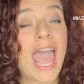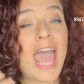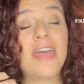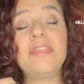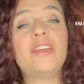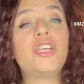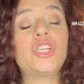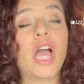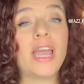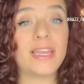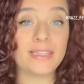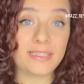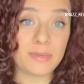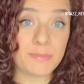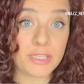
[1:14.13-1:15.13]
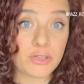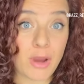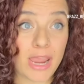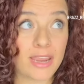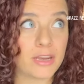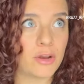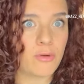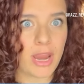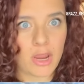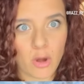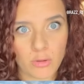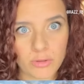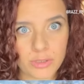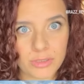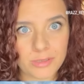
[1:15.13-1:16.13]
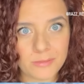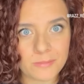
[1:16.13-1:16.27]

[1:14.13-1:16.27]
and the shy and timid dragon Grey Ghost.